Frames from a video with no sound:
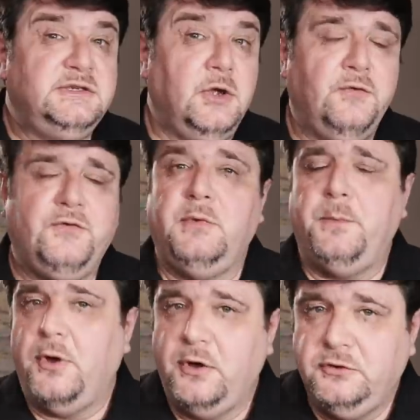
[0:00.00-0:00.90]
So, from the
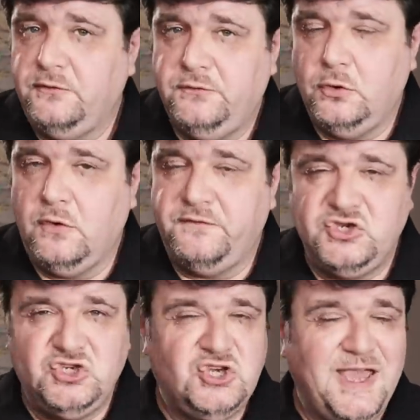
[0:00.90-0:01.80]
point of view of
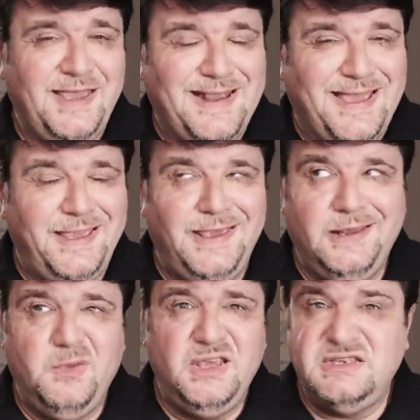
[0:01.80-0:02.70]
China, it
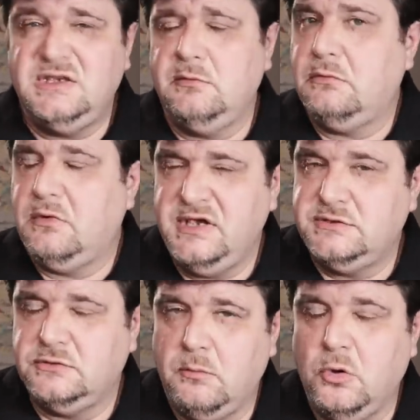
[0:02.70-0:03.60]
may seem
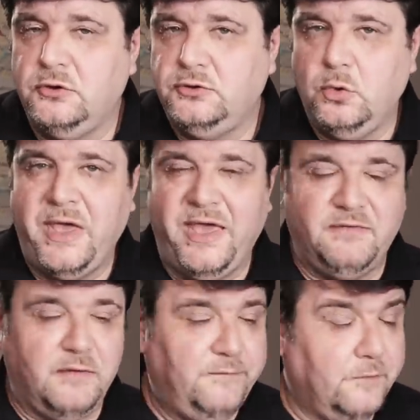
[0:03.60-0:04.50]
reasonable to have
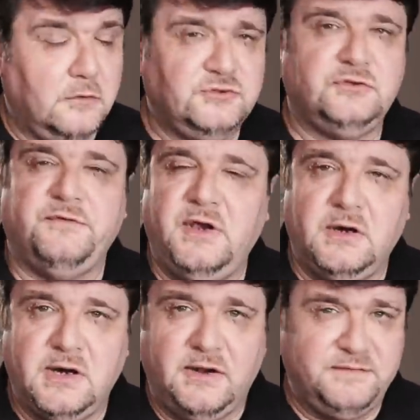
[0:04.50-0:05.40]
a force of
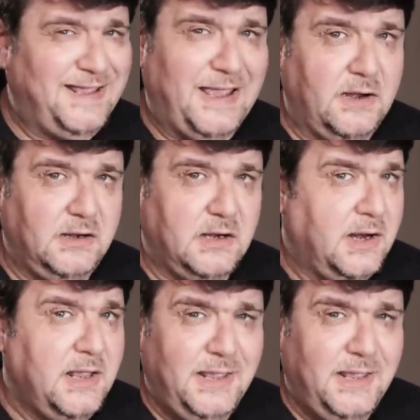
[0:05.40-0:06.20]
aircraft carrier